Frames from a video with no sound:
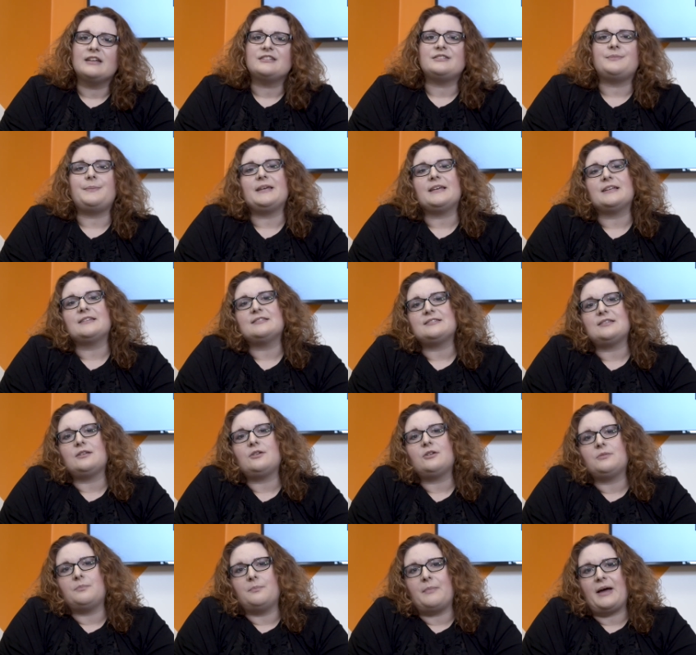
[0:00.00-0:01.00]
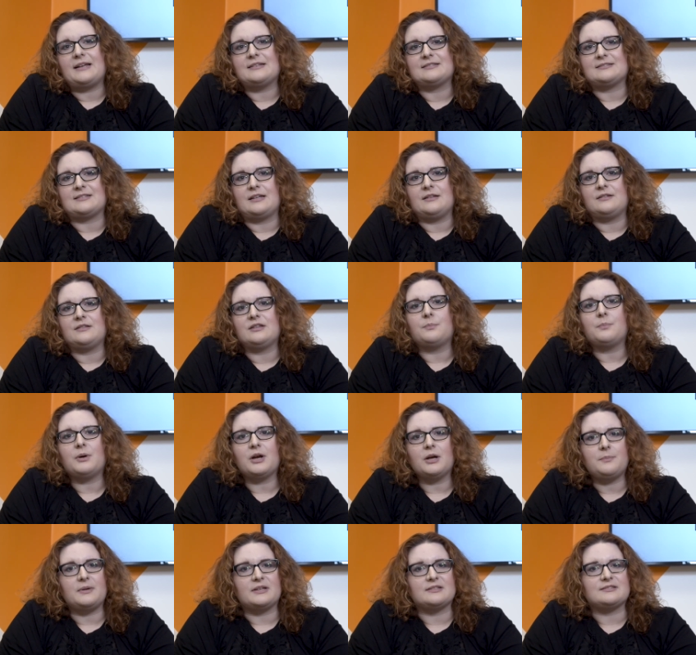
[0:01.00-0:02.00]
To be considered medicine, the
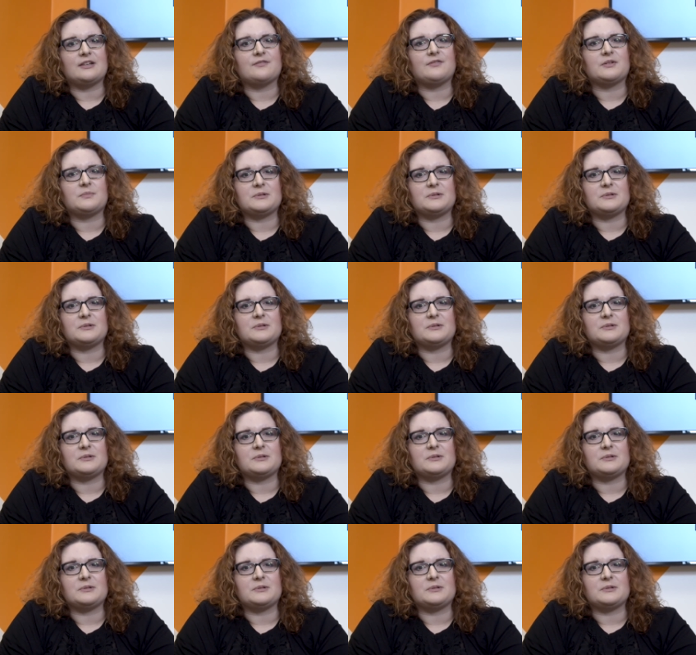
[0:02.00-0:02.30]
purpose of